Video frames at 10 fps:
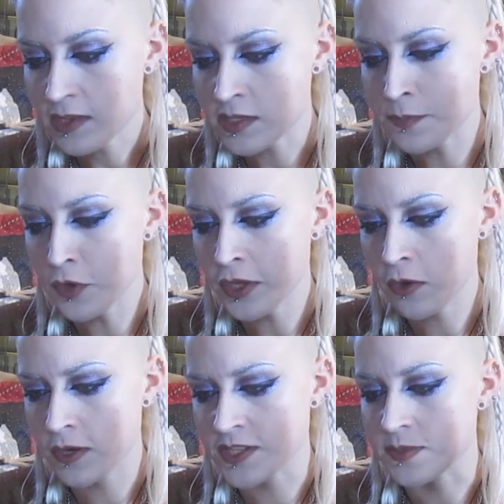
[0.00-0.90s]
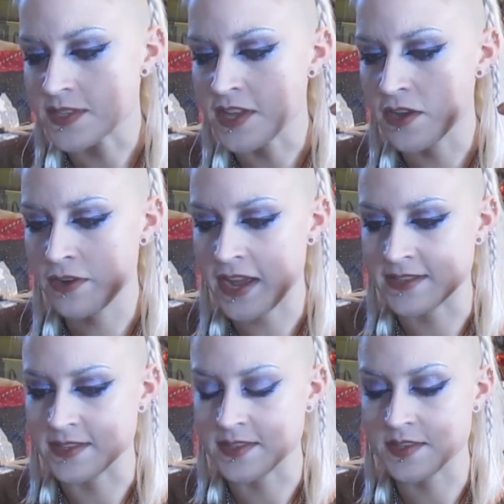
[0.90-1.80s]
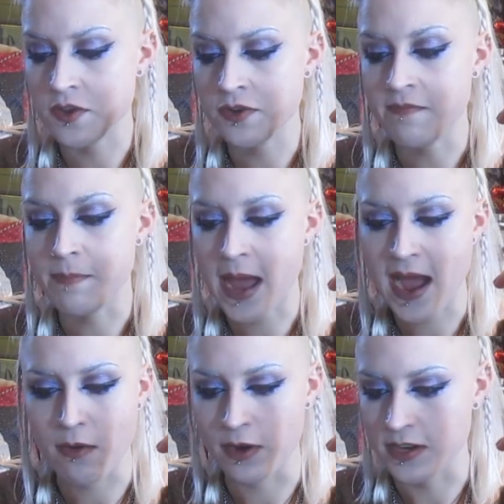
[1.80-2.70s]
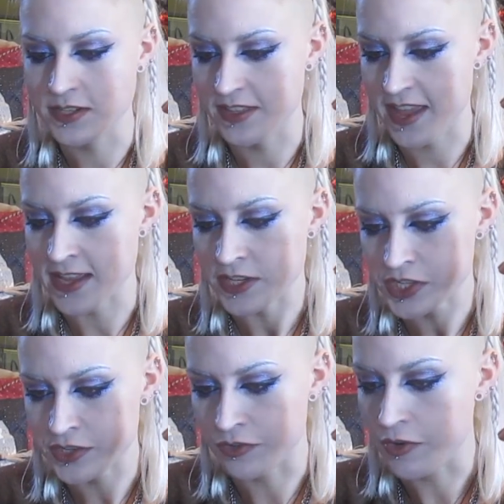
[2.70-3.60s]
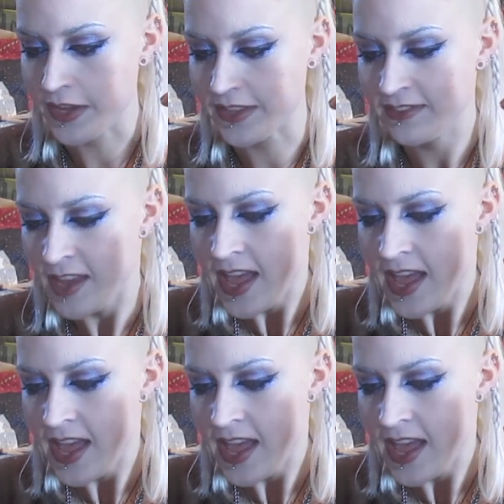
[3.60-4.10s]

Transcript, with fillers: Smoky quartz was known as the stone of power to the ancient druids.